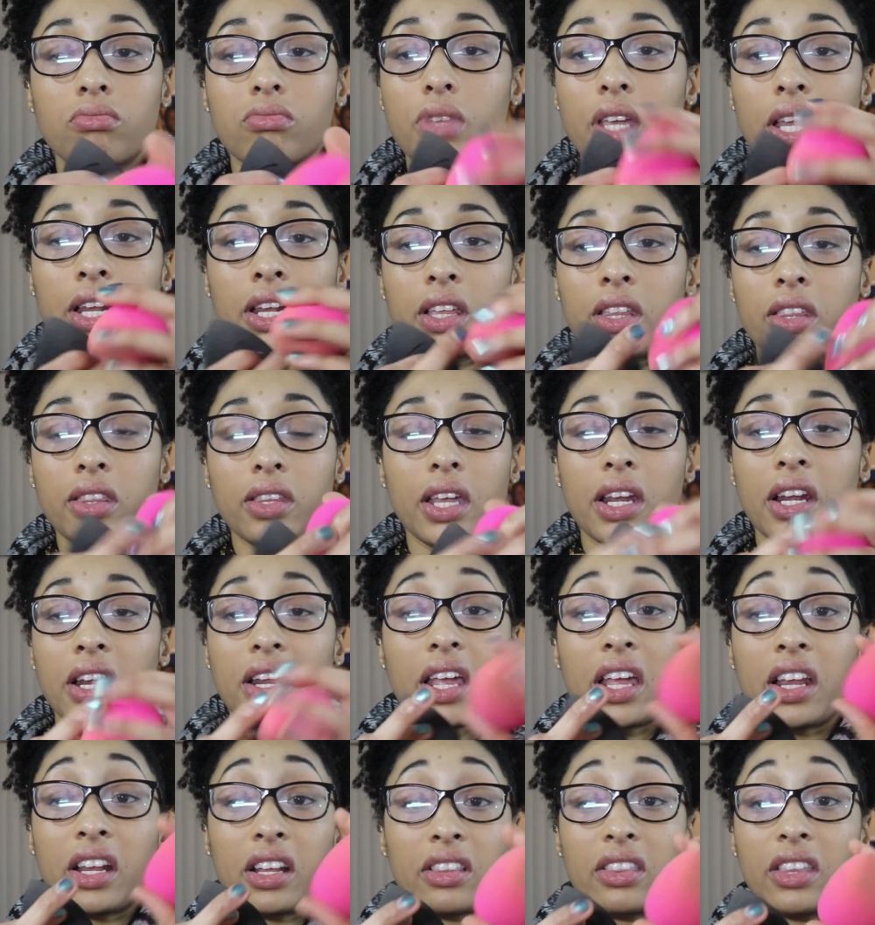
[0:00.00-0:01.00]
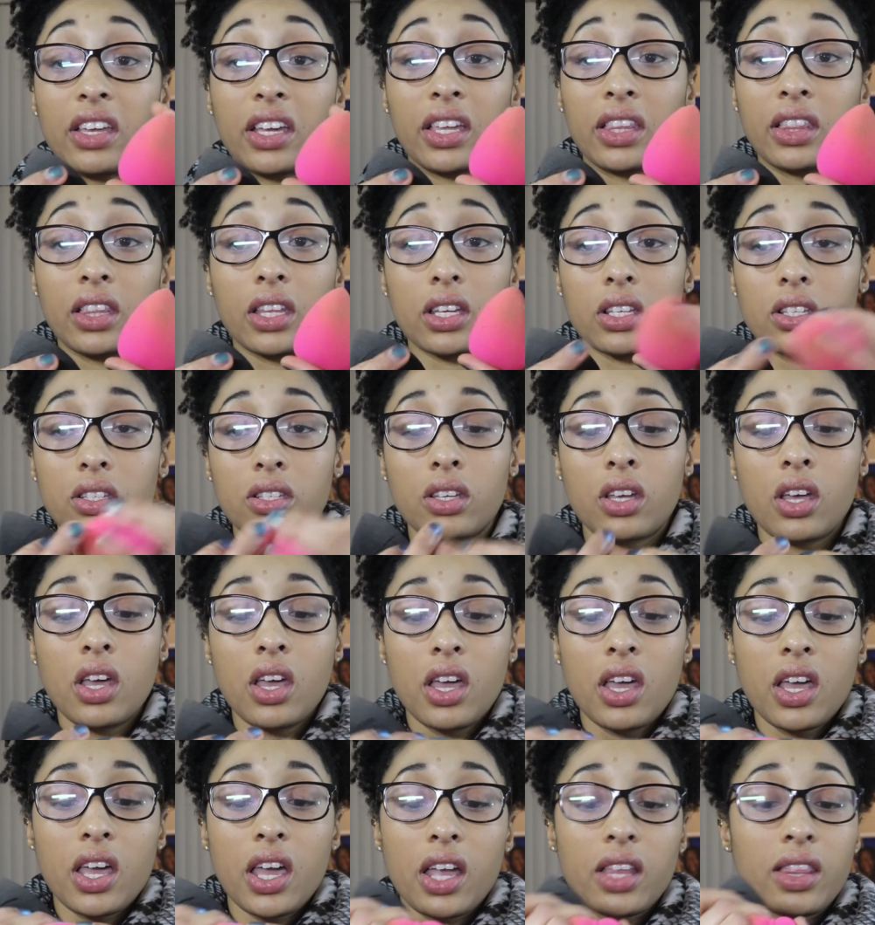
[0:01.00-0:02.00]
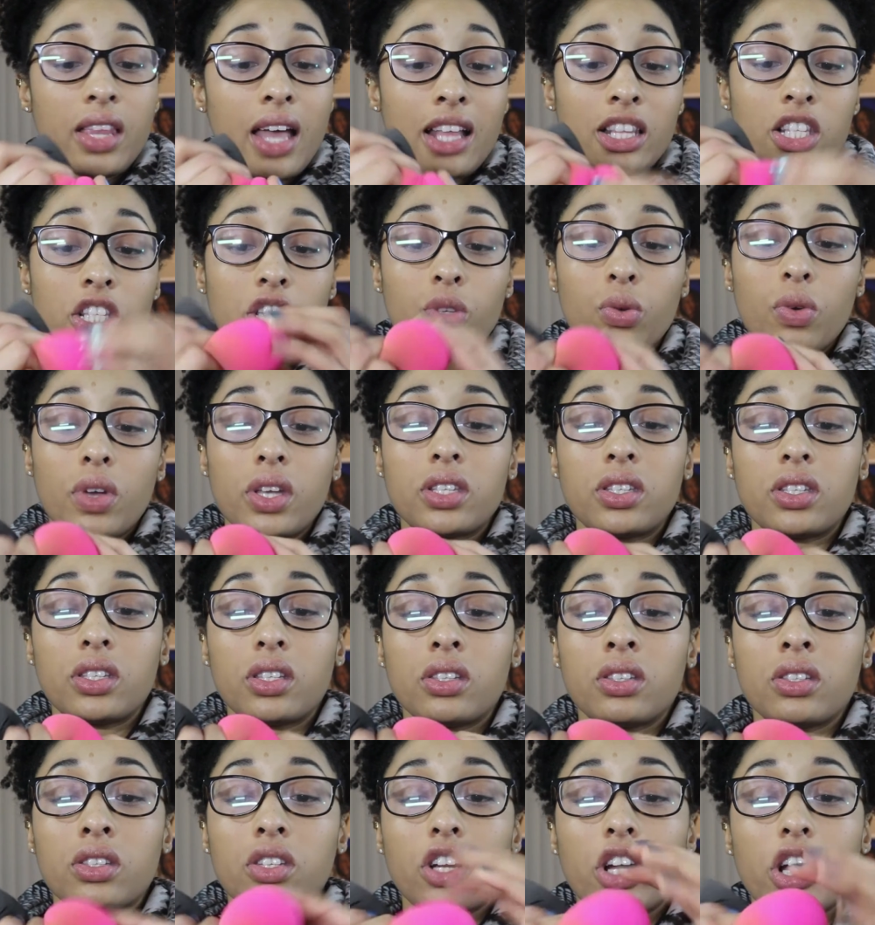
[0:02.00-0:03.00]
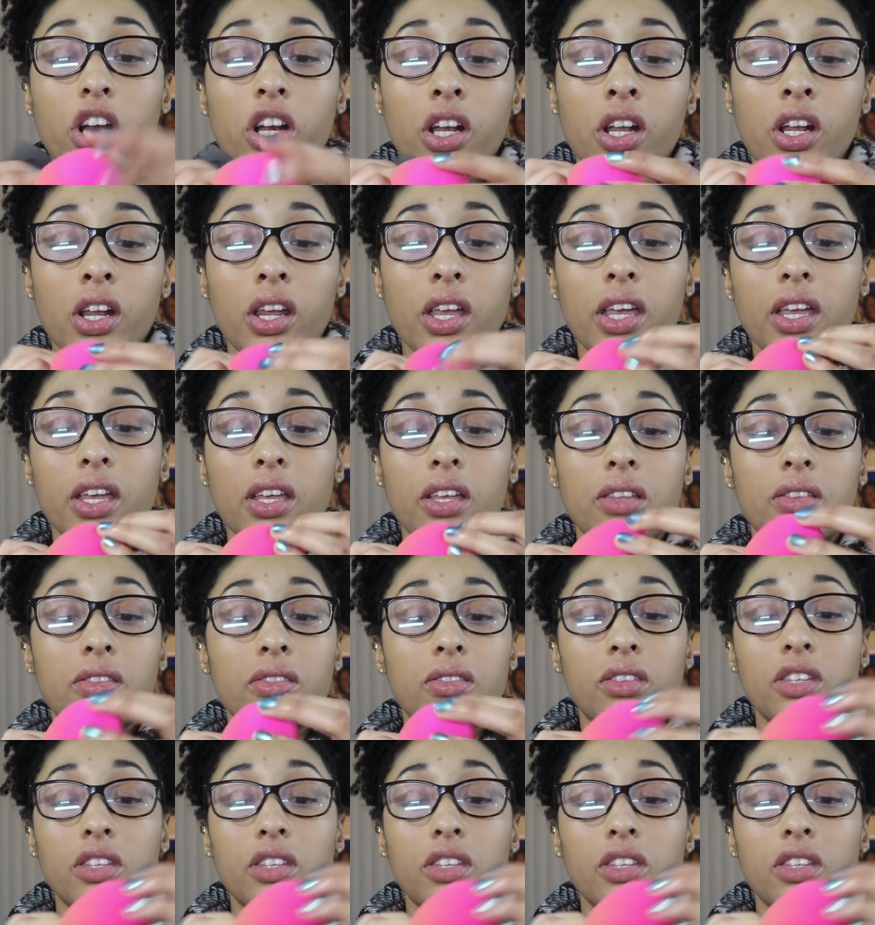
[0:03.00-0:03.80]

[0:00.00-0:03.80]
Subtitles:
anything in this, and that's twisting and turning it.